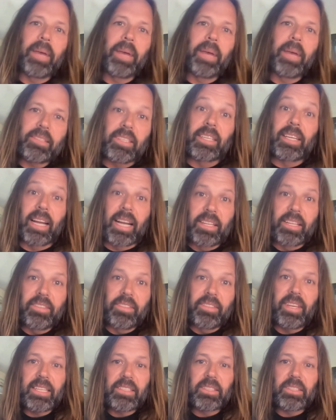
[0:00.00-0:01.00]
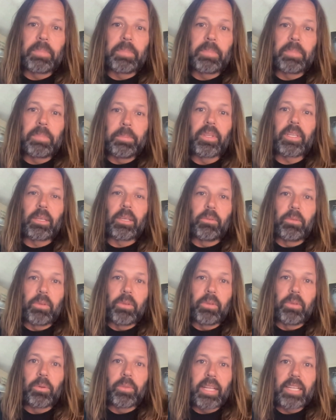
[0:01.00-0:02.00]
going back to contacts and people that you
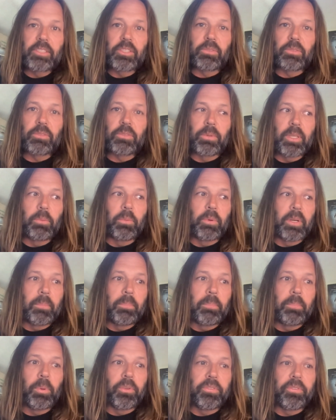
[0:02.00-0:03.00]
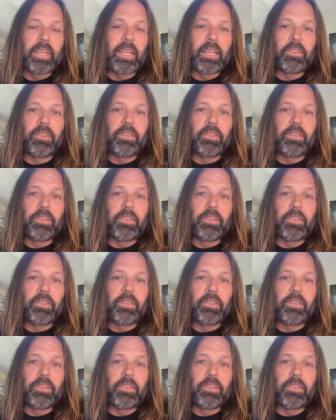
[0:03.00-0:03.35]
know that's really what it boils